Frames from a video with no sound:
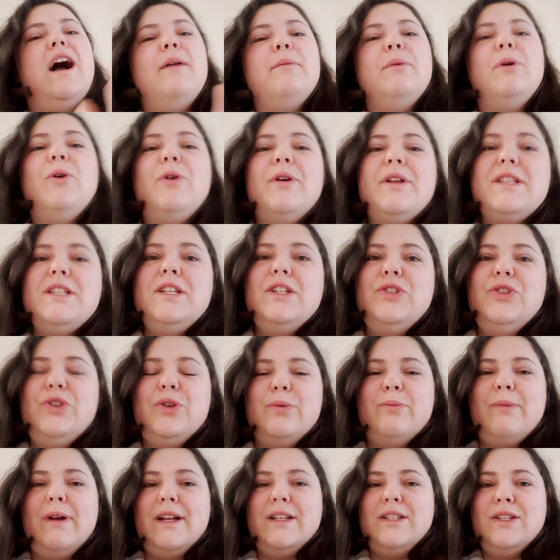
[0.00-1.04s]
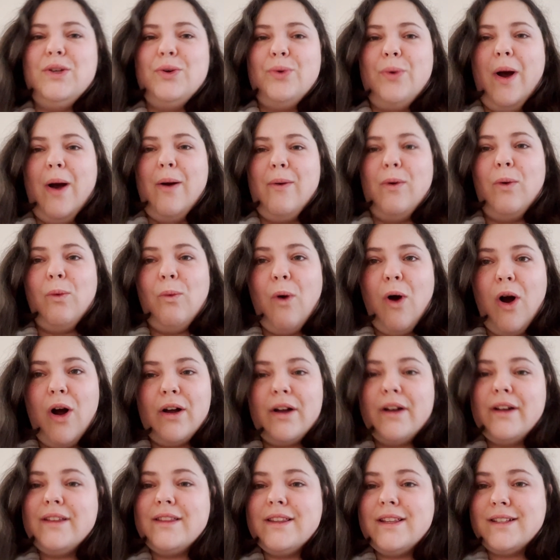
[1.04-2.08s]
I'm going to do my 2-hour
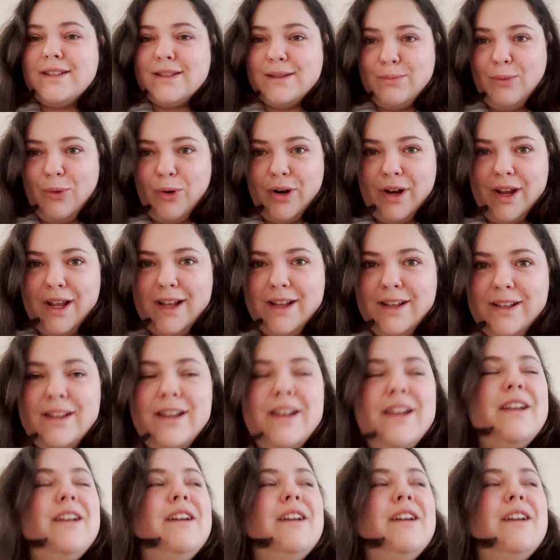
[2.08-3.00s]
walk this morning,